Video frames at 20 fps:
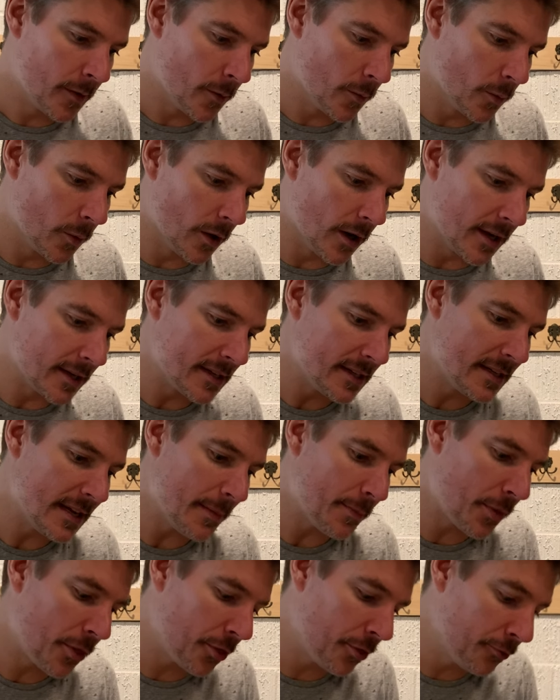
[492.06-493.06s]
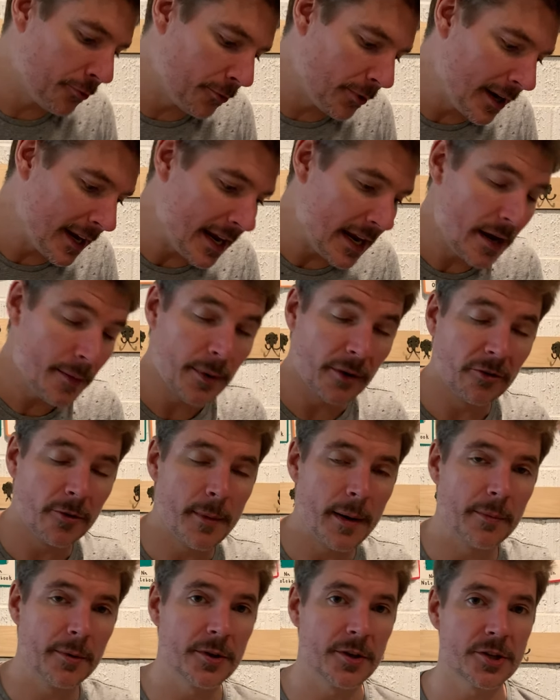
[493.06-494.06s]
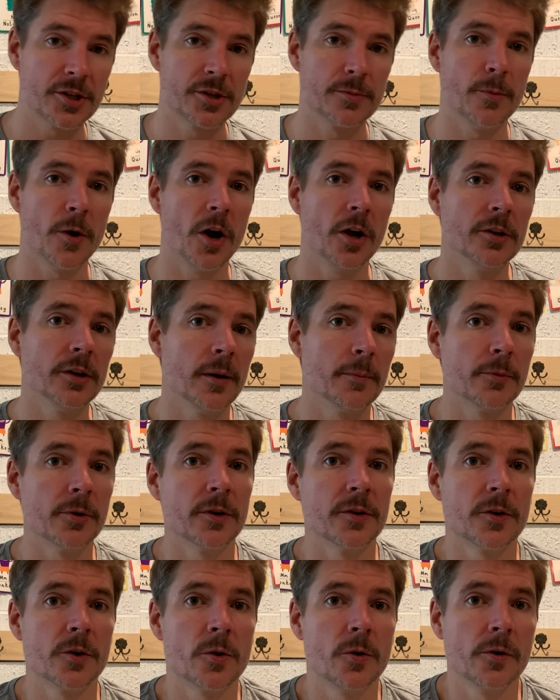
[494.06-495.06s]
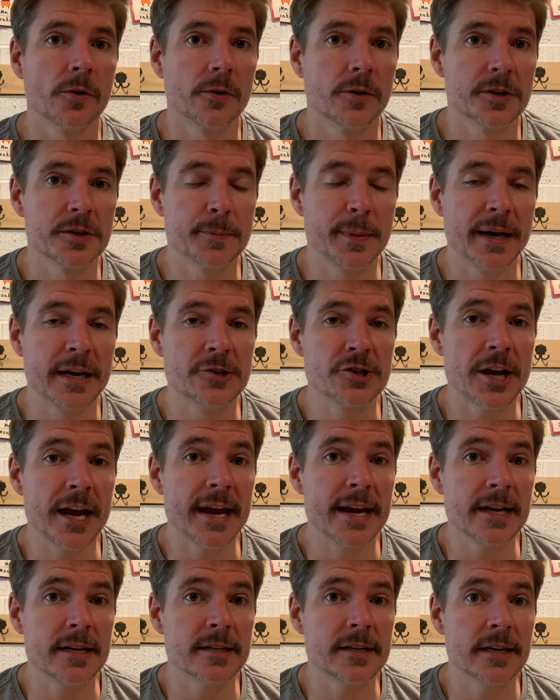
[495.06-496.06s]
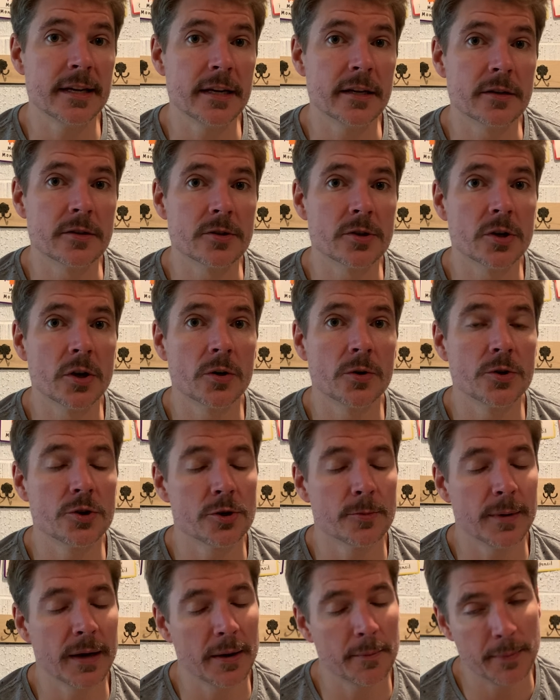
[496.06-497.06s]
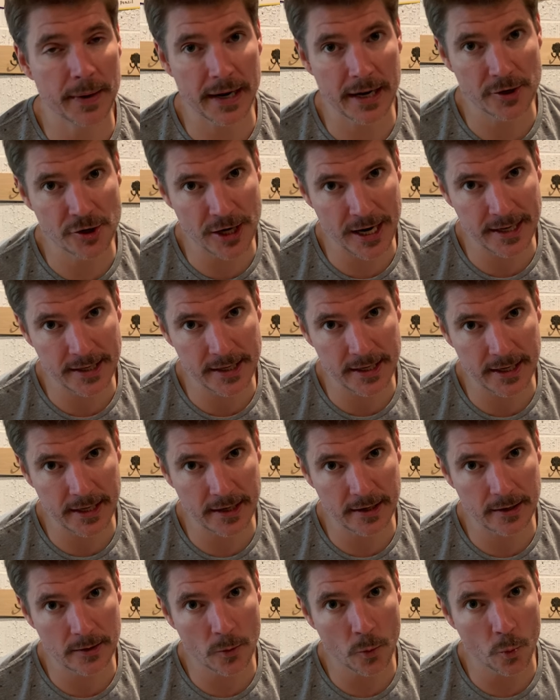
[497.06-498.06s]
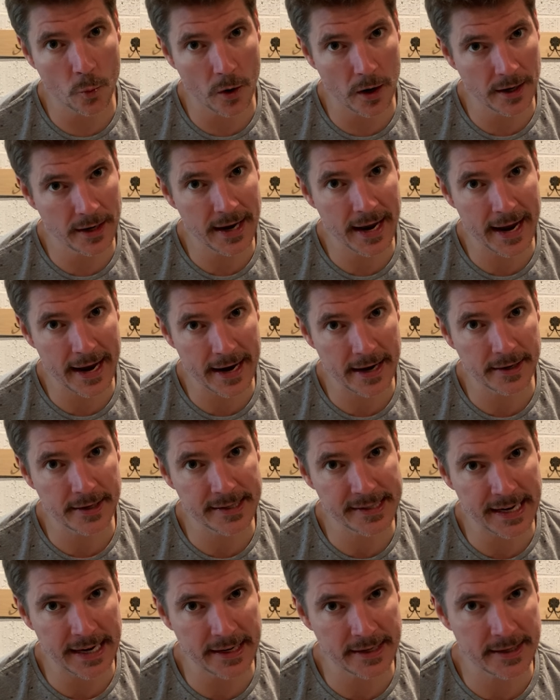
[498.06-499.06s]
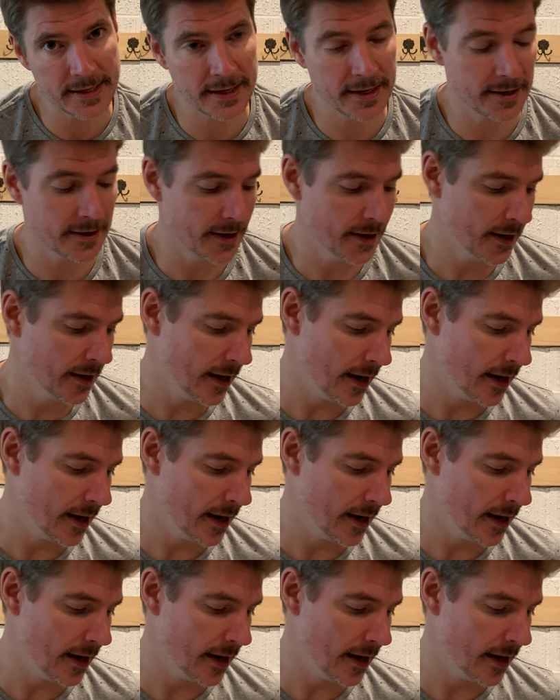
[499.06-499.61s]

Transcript: We're on step 3, but remember the small number in the corner is page 18. So you should be on page 18. 1-8 is 18.